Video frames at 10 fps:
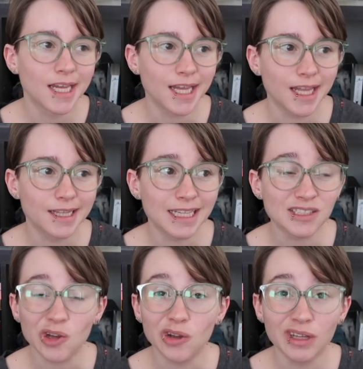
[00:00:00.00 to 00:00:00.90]
And that's
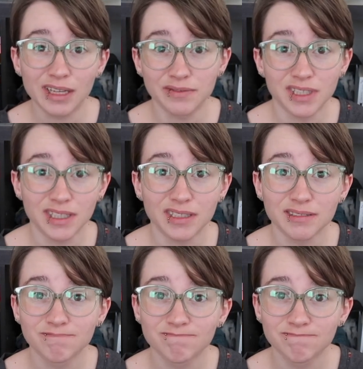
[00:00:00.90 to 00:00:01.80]
all I've done
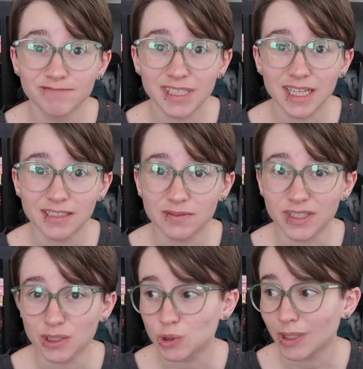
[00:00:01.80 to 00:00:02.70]
as of
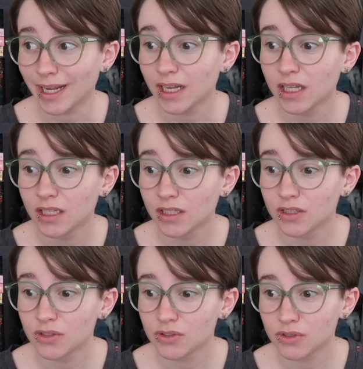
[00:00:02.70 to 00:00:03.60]
yesterday.
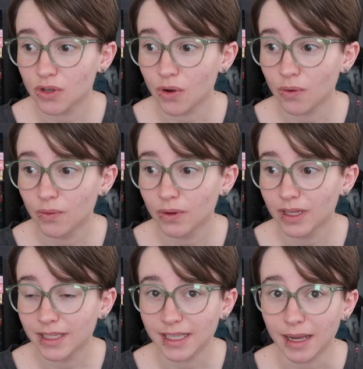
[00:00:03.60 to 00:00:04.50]
So,
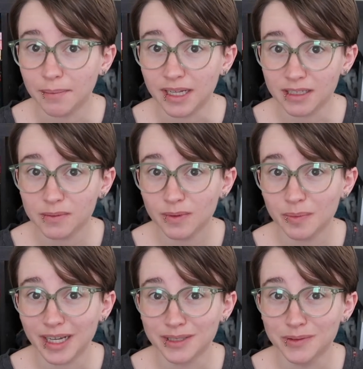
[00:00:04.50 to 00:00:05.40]
yeah, my husband went
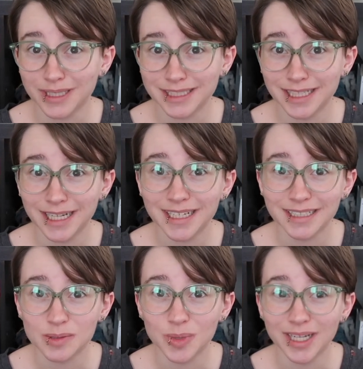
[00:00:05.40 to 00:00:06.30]
back to work today.
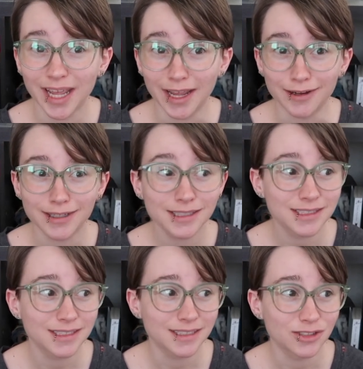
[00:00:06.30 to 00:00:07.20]
It's been chaos
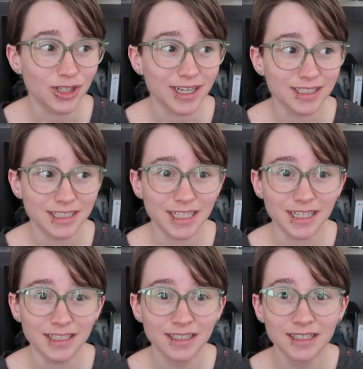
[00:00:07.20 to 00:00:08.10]
trying to
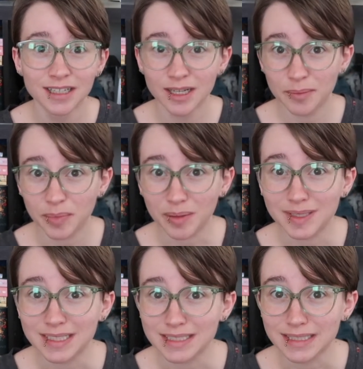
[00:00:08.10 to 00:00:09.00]
get baby
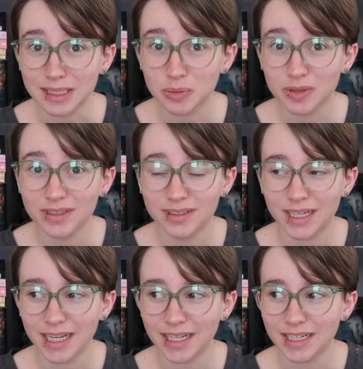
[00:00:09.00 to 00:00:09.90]
to sleep
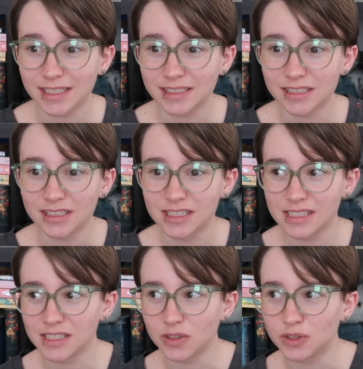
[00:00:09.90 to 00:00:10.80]
and
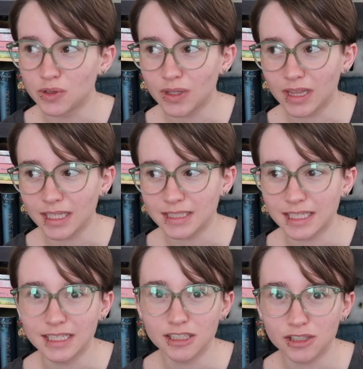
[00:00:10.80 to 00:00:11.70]
still do the things I
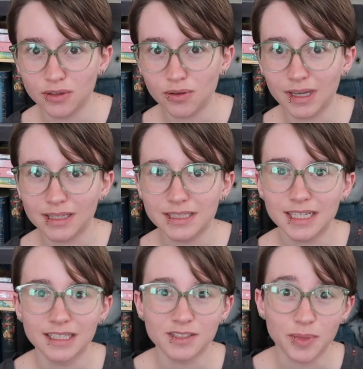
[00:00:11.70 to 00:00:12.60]
need to do throughout the
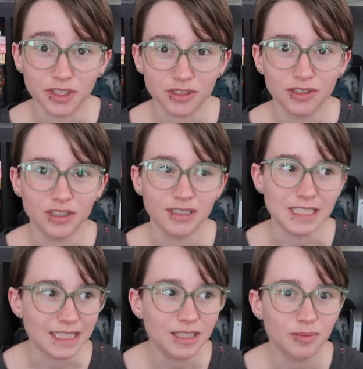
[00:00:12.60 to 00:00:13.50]
day, especially during
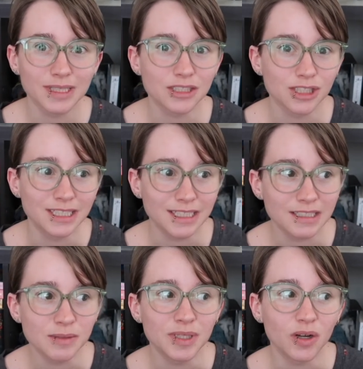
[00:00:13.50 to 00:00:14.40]
this leap because she
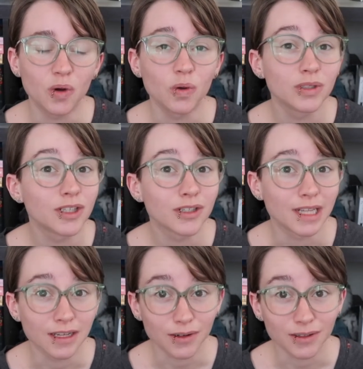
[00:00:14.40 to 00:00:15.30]
needs me to hold her
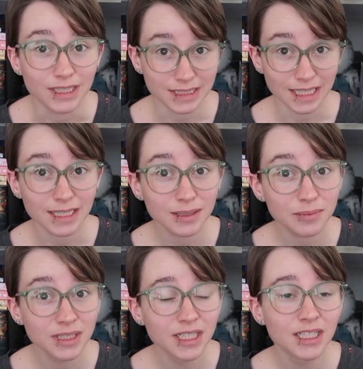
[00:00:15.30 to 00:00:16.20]
like all the
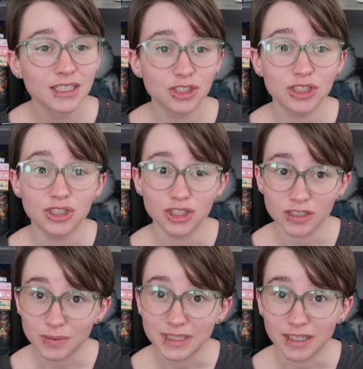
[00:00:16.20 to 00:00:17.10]
time. She
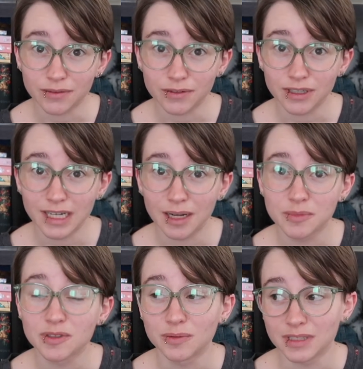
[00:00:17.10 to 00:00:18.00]
just went down for a nap,
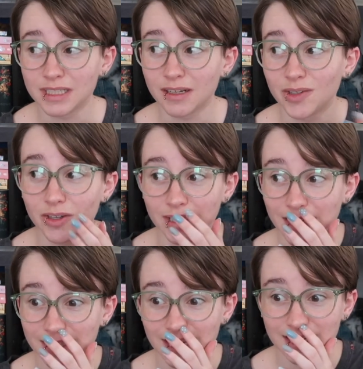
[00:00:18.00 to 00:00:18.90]
so we'll see how long
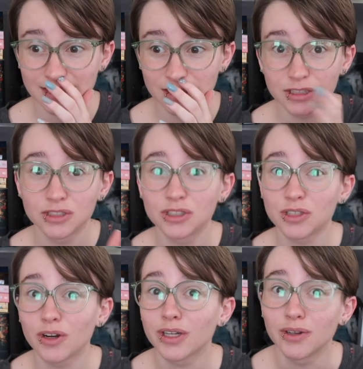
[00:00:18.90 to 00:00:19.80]
that lasts. She's
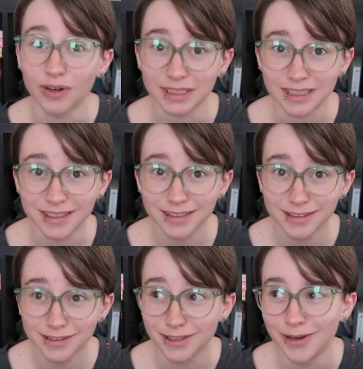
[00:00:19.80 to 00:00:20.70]
already grunting,
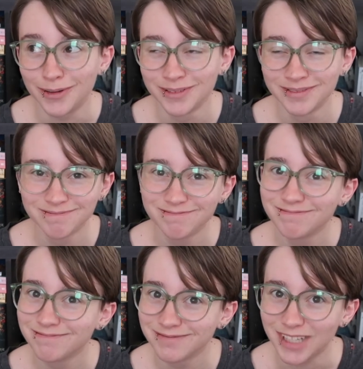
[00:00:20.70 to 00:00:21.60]
so
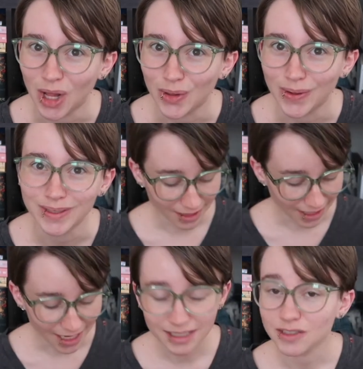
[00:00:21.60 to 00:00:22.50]
not long.
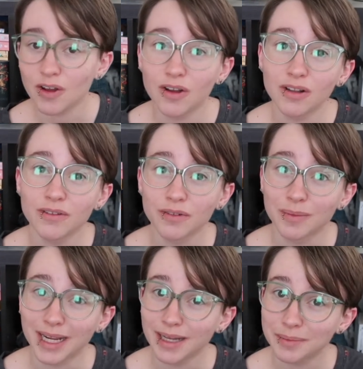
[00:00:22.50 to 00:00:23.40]
That is all for
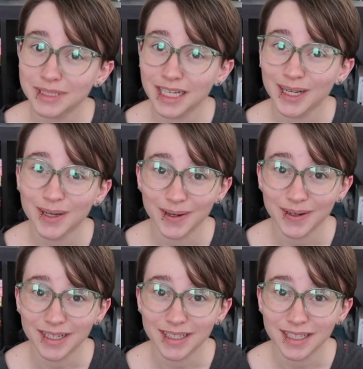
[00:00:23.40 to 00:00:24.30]
my update
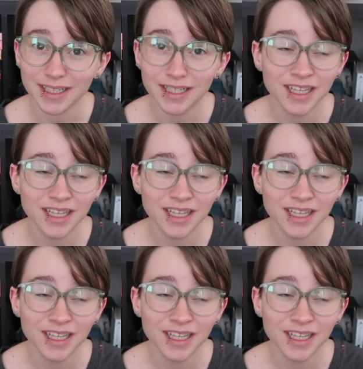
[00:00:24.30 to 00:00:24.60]
currently.